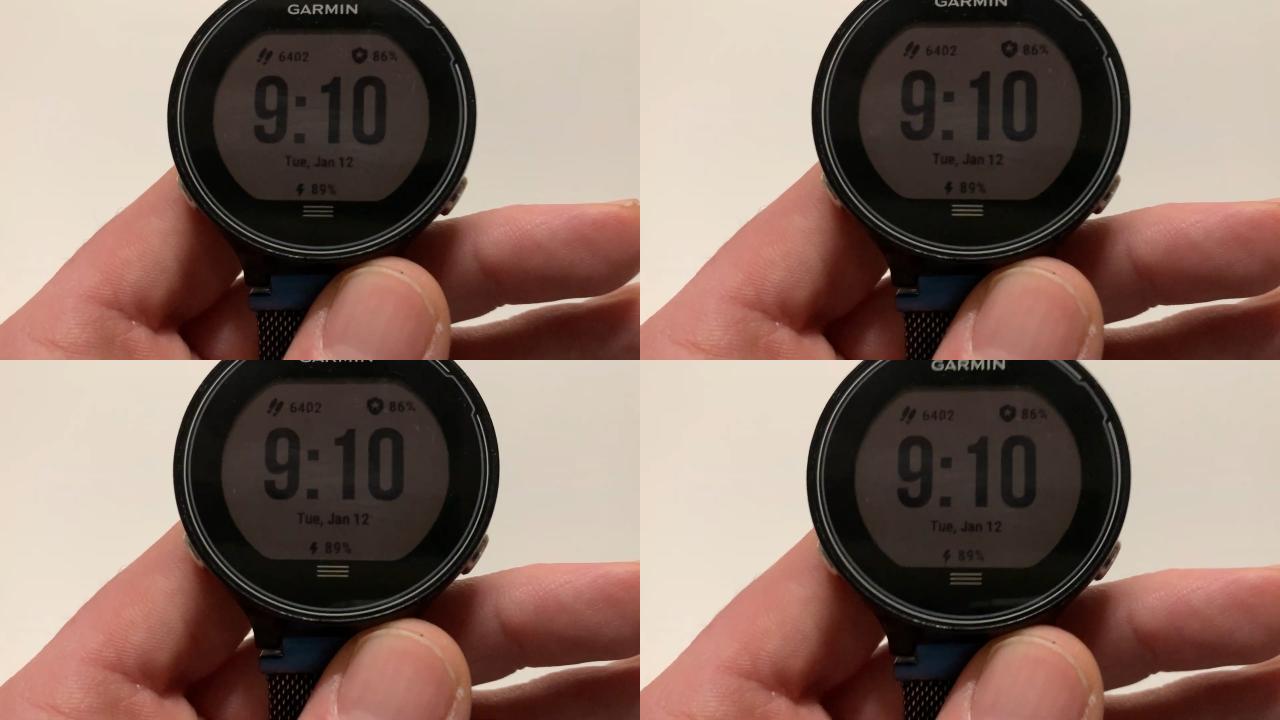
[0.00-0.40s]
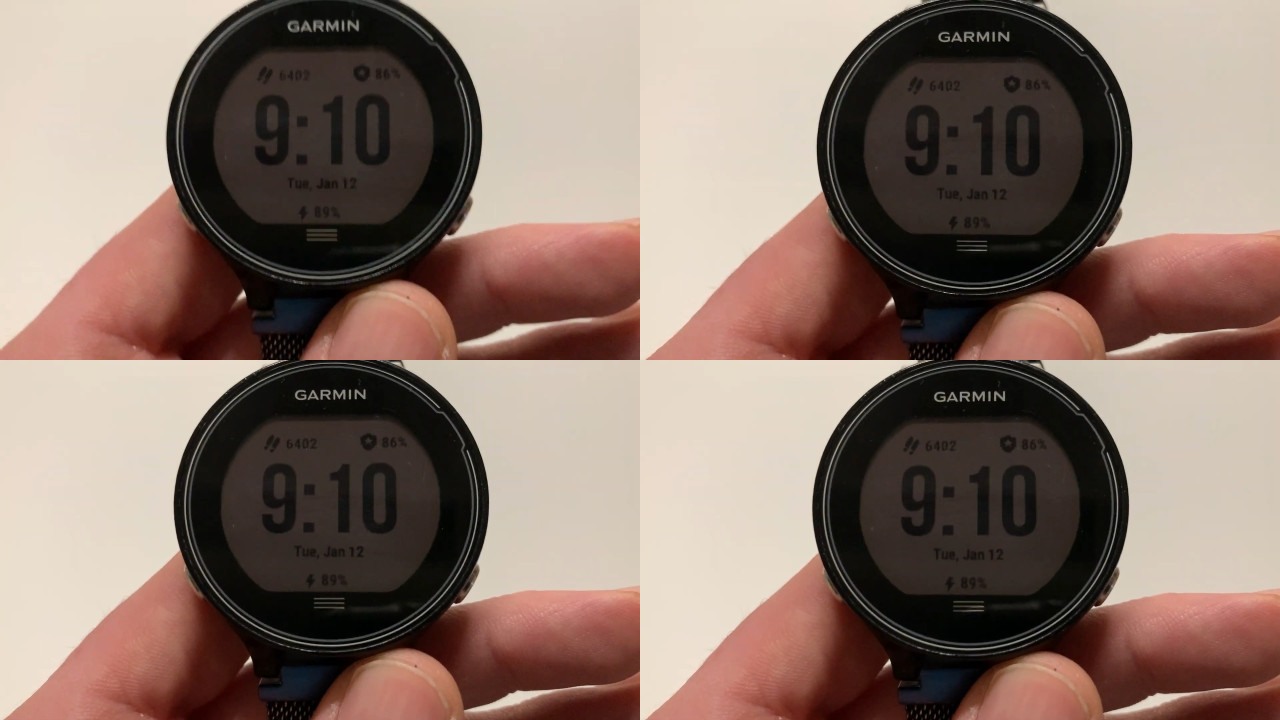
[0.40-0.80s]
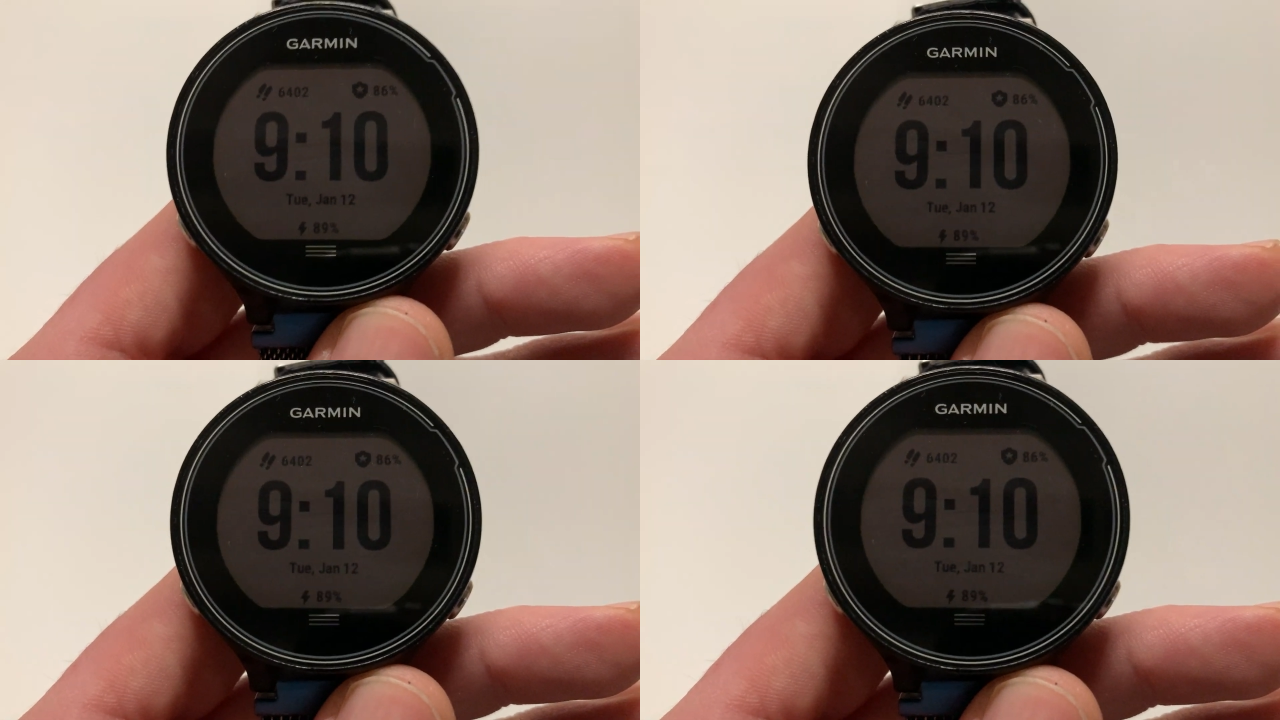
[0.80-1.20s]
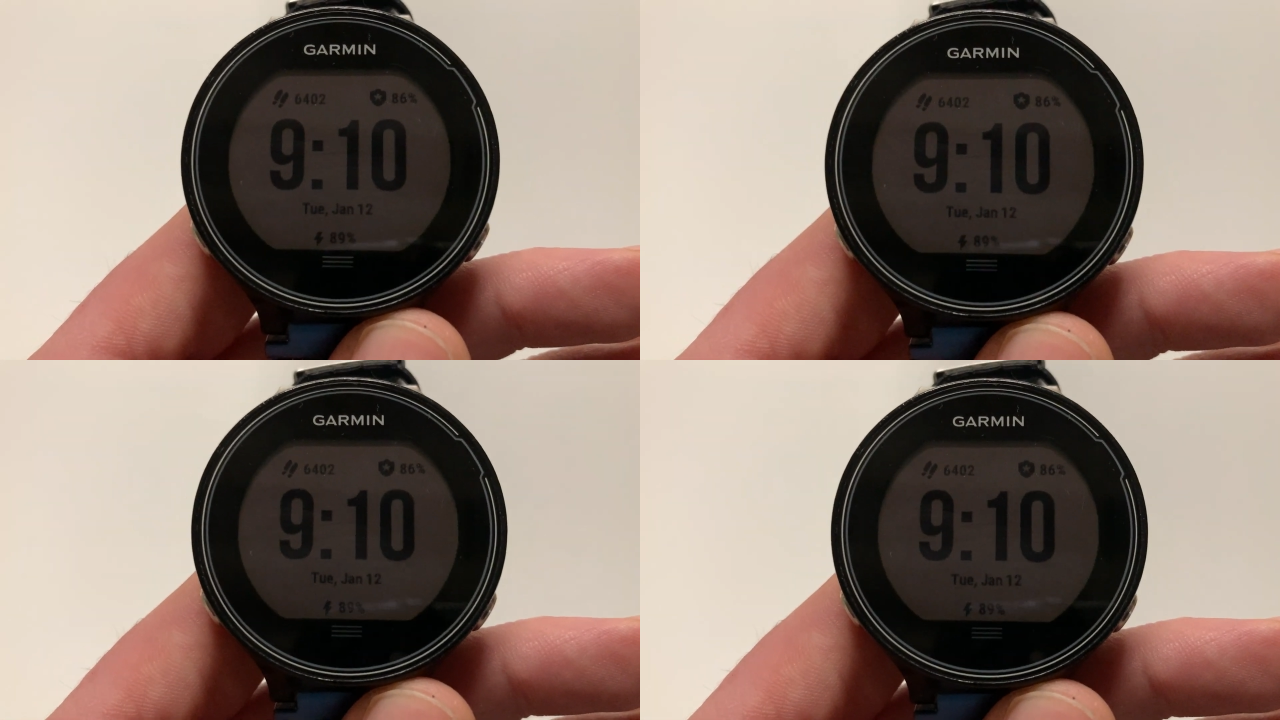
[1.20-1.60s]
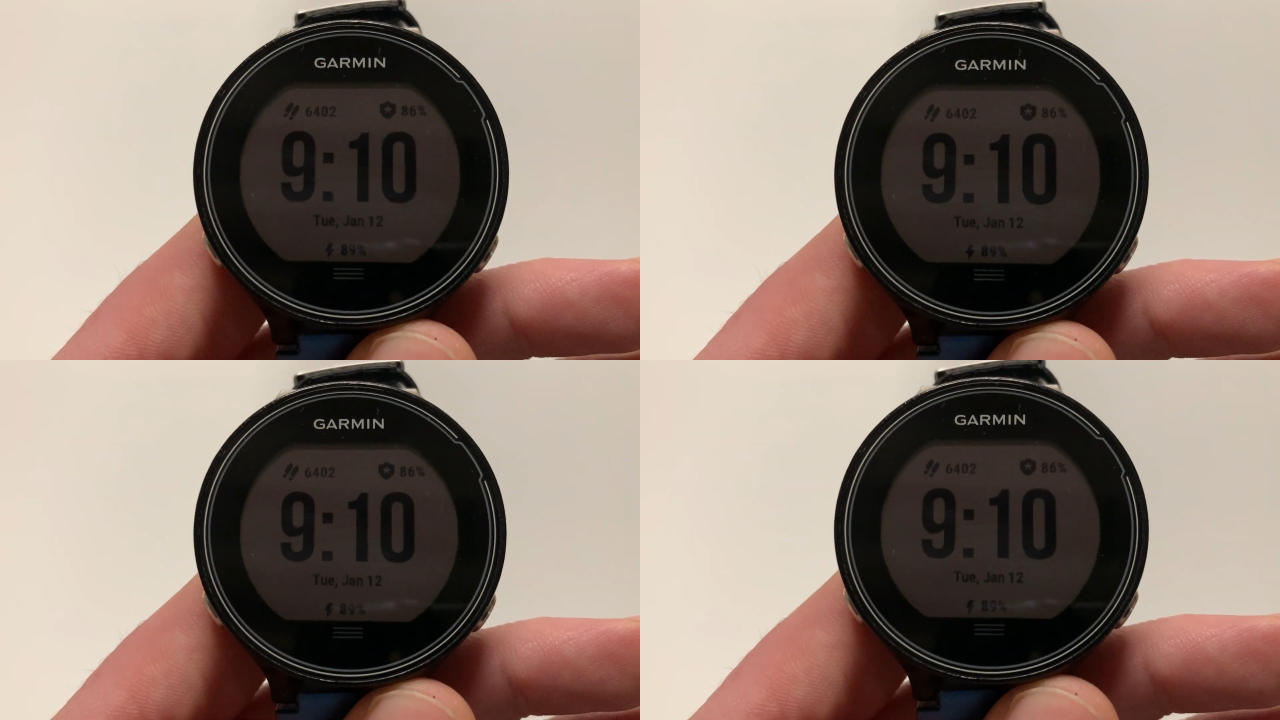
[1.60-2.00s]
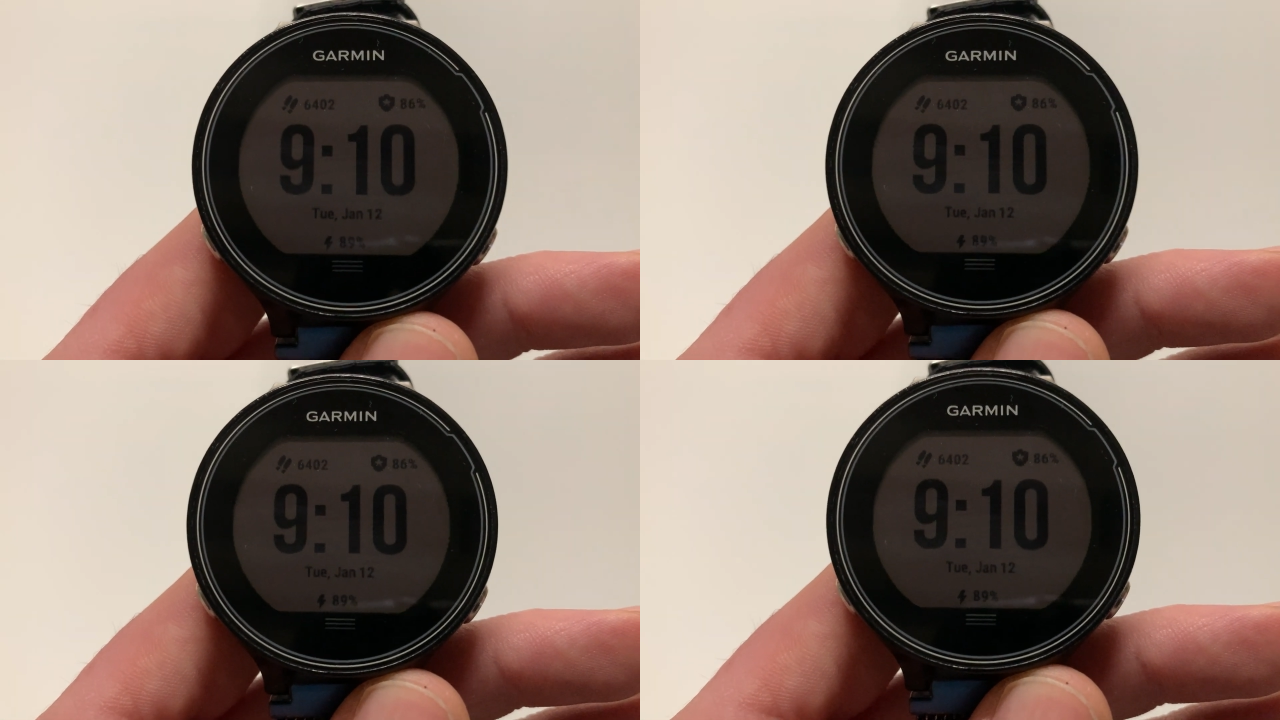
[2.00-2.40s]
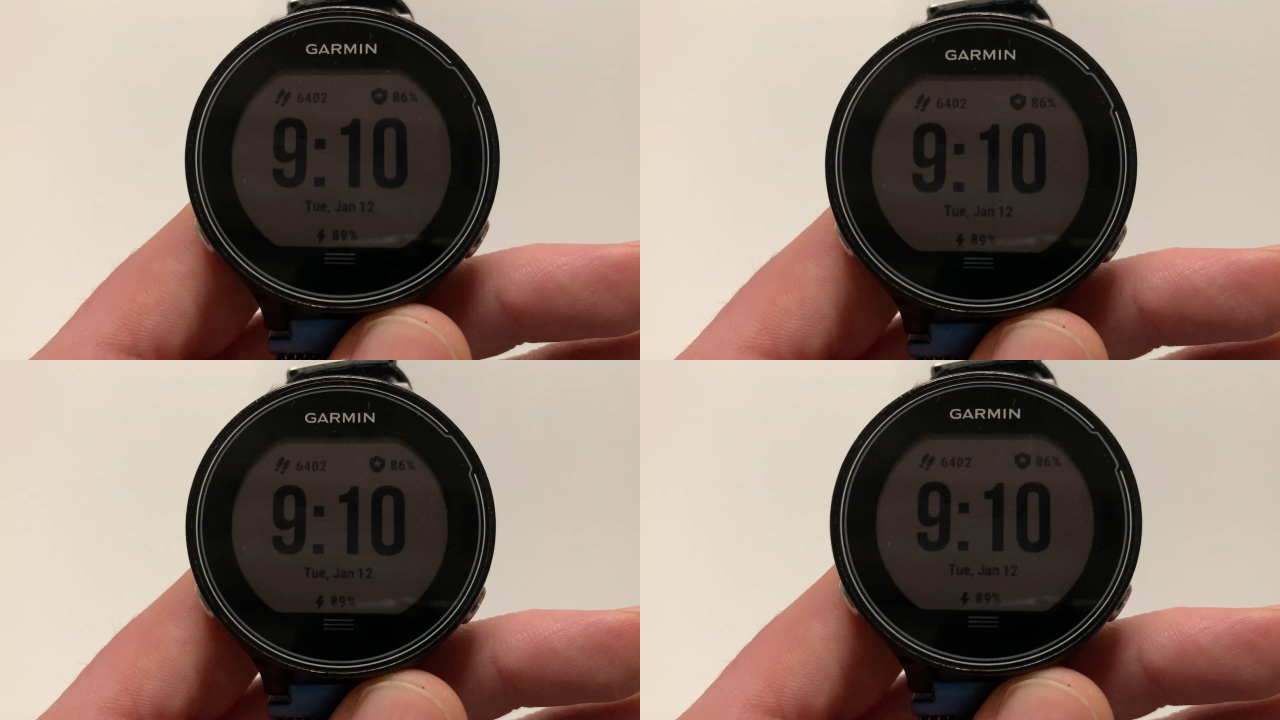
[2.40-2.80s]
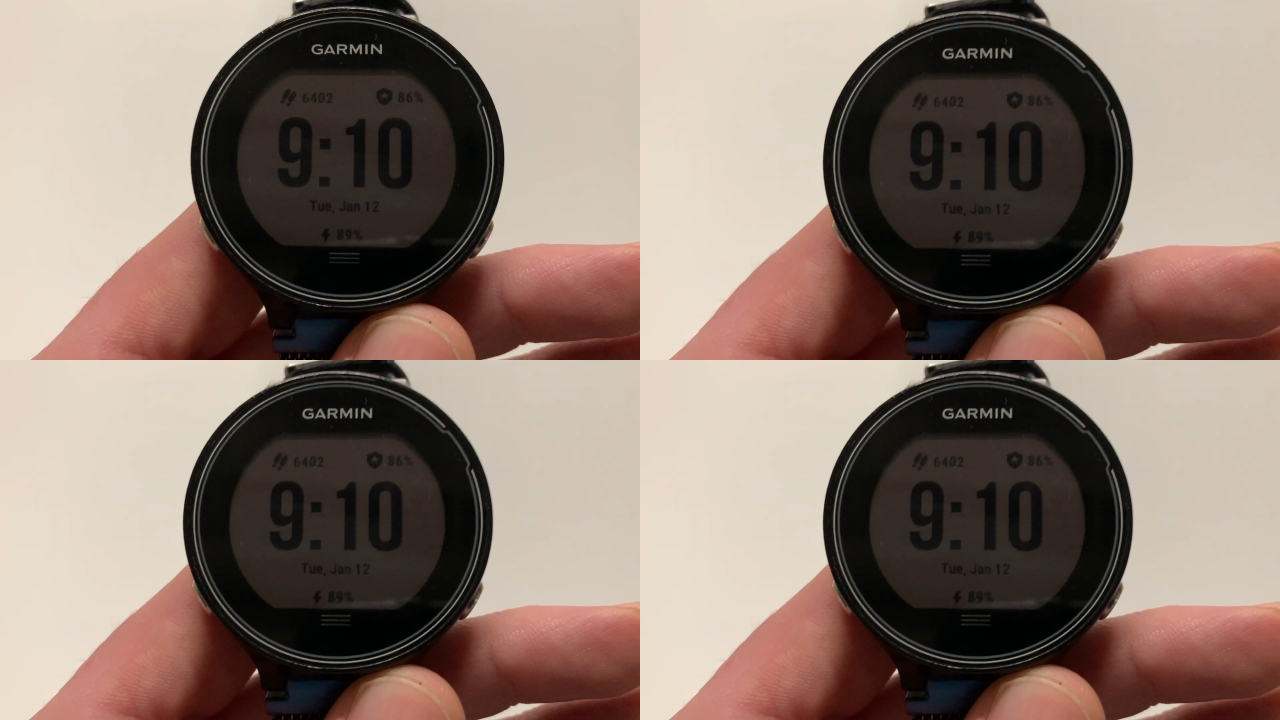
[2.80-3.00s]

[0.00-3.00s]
The same would go for the lactate threshold.